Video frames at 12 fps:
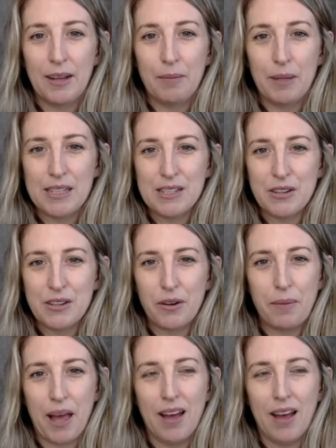It's not
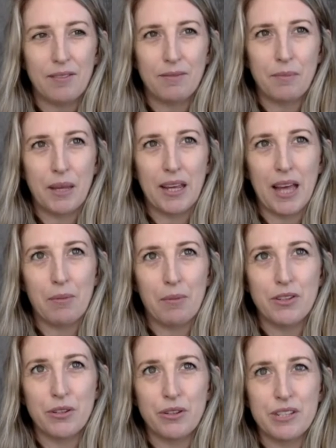about being able to
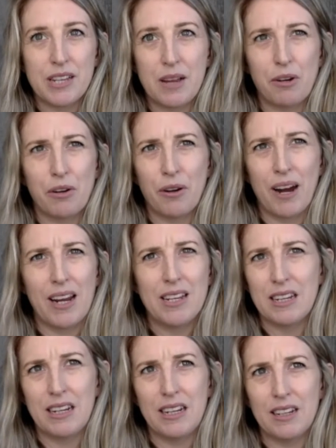do some
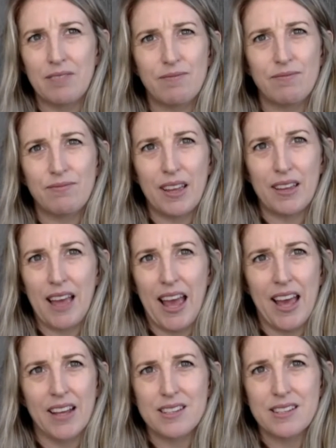crazy
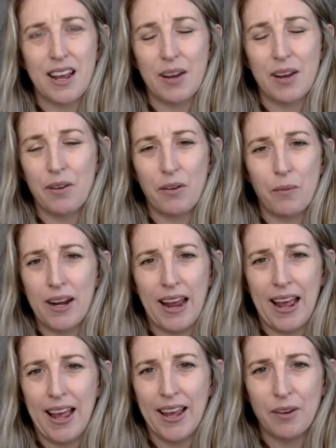handstand on one
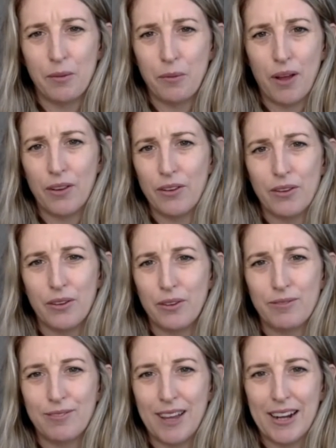hand while you,
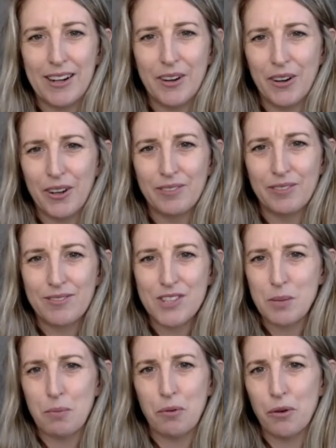I don't know,
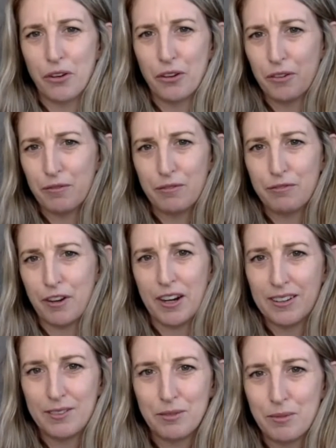support your
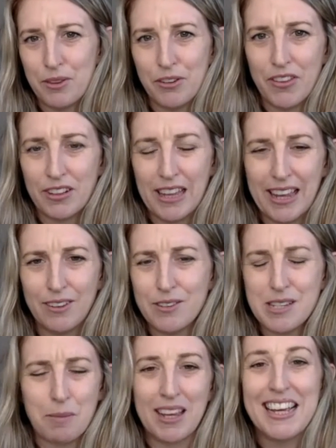friend with your other leg or
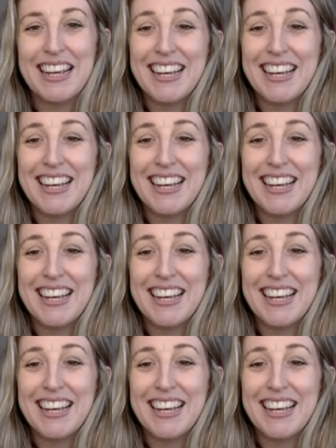something.